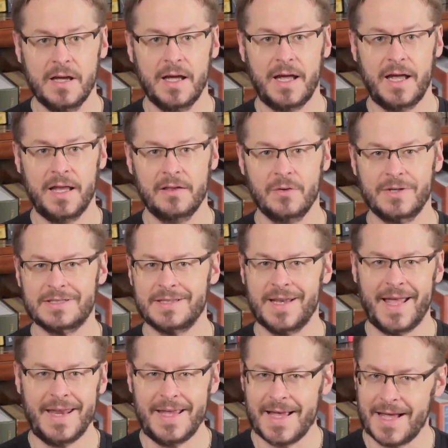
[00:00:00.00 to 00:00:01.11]
and there isn't
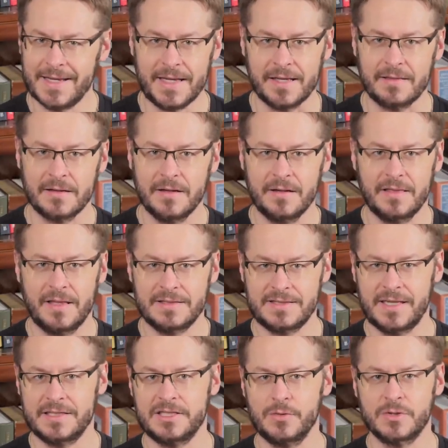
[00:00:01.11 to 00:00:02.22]
any hadith that
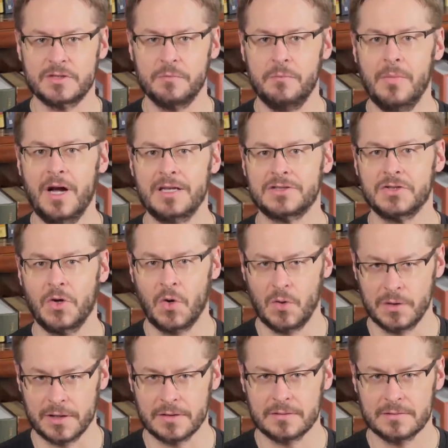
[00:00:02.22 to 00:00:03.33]
says she was much
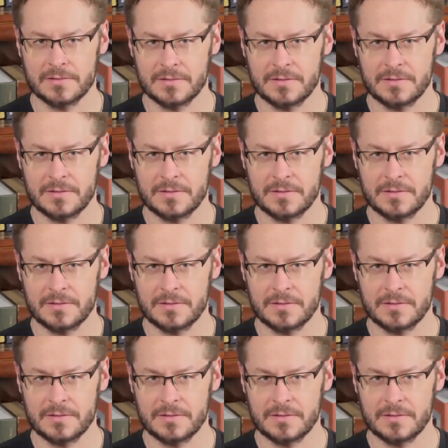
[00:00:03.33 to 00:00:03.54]
older.